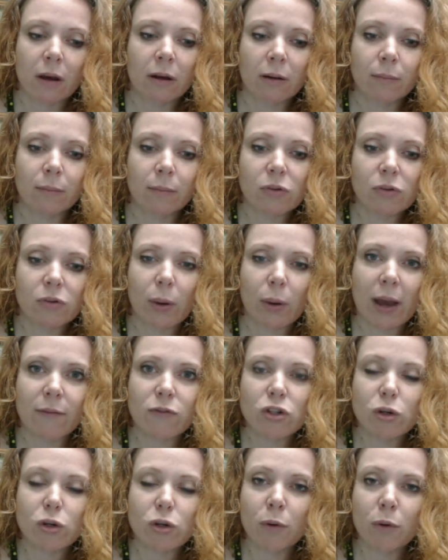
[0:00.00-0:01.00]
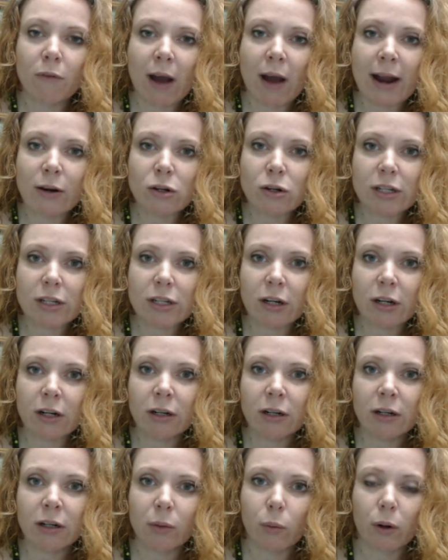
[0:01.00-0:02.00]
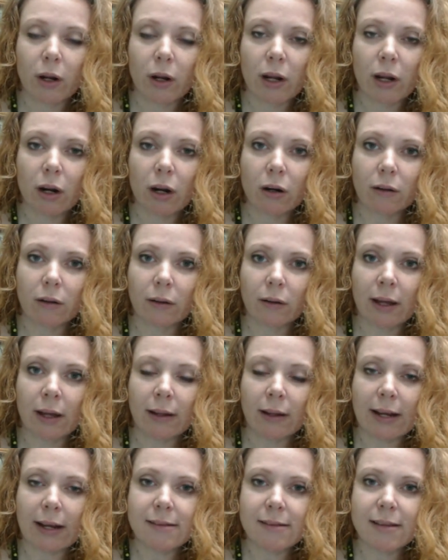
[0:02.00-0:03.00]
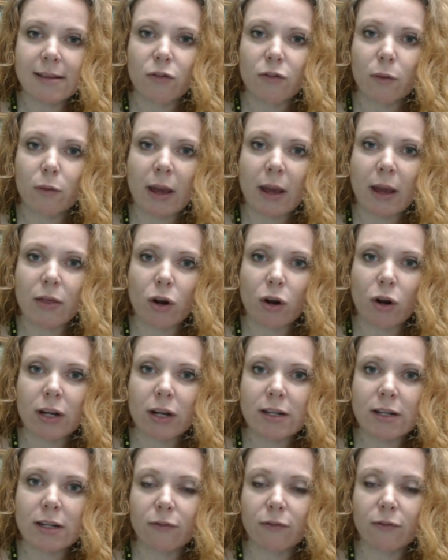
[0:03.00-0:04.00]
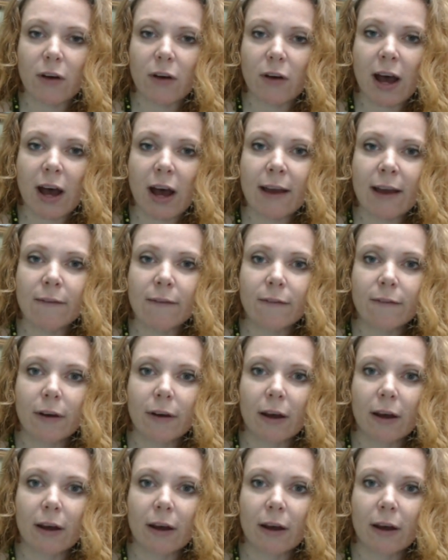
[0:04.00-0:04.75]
So we have two providers here. We're here, like I said, from 8:30 to 5,